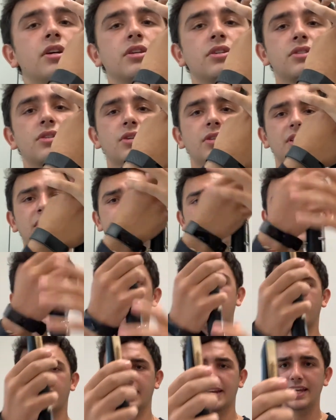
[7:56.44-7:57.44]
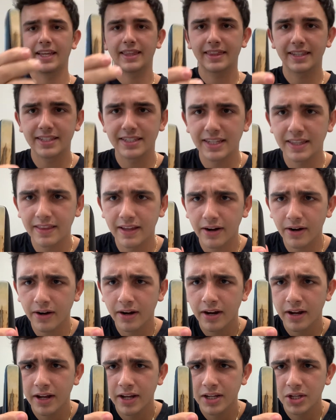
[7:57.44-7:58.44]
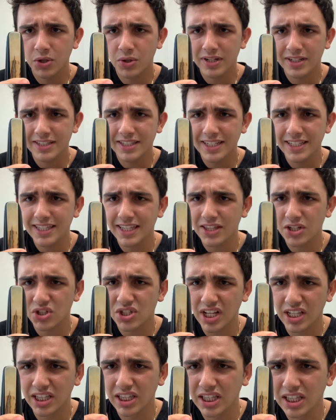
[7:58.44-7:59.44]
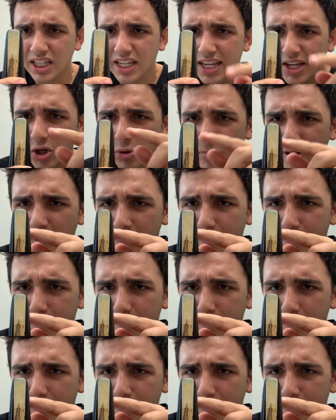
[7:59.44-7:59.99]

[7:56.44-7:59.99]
So let's see if I can get this in there. You can see that there's a little bit of